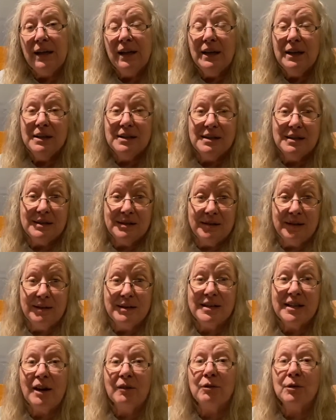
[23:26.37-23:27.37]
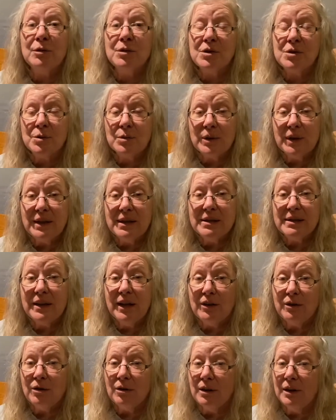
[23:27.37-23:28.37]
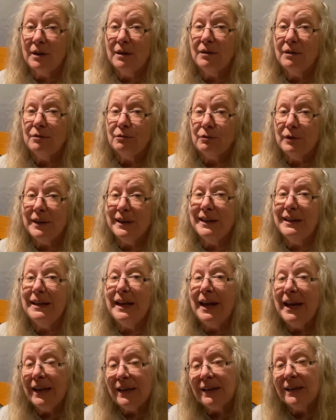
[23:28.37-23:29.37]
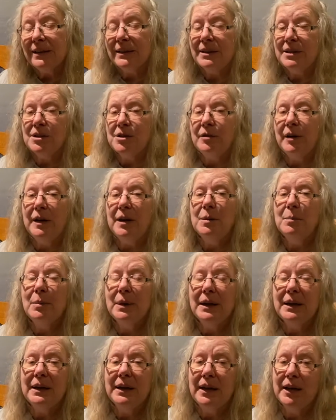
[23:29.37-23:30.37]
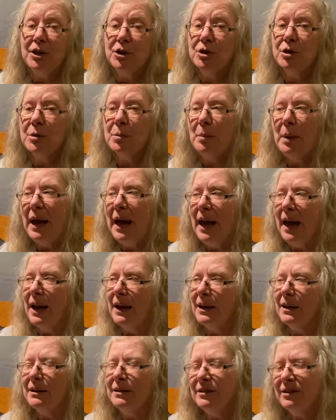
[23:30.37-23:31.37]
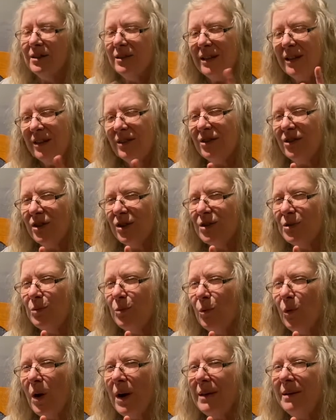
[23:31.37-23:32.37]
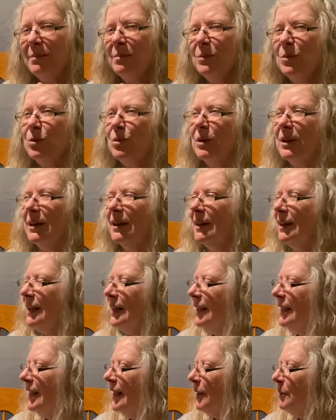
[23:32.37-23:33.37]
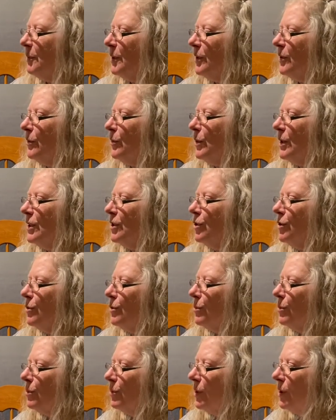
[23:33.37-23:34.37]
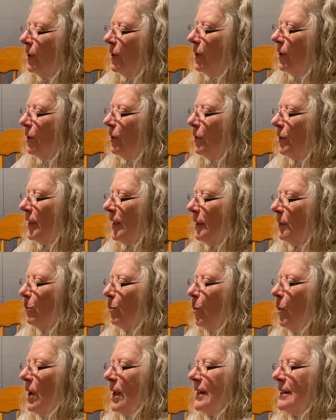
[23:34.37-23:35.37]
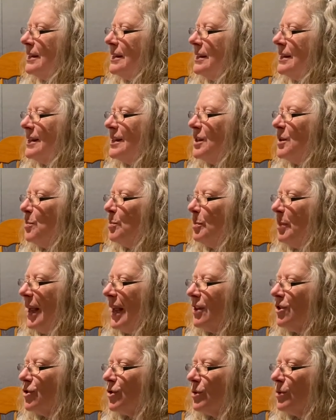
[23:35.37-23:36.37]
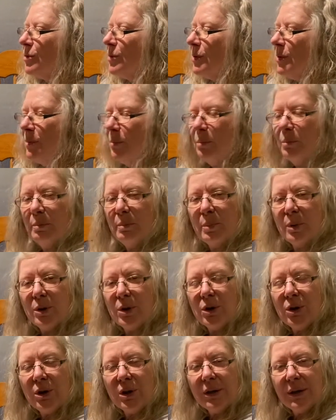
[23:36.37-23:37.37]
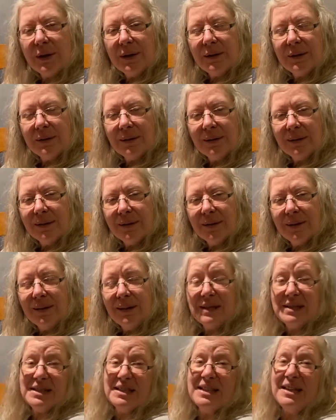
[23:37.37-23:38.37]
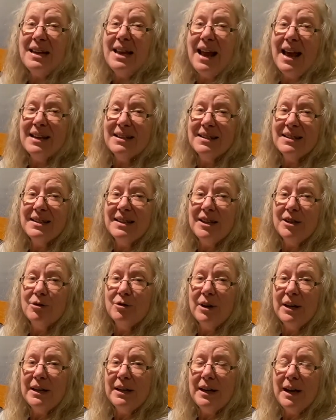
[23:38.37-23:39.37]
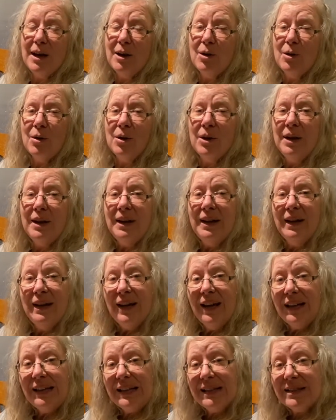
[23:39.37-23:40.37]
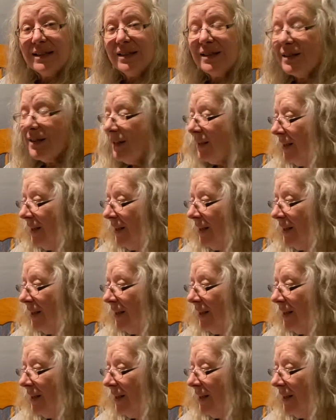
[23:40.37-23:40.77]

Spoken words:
several stories that are written and illustrated by Kenyon Pack. So here's just one more, and we're going to look at one special bird that's nesting right now. And this is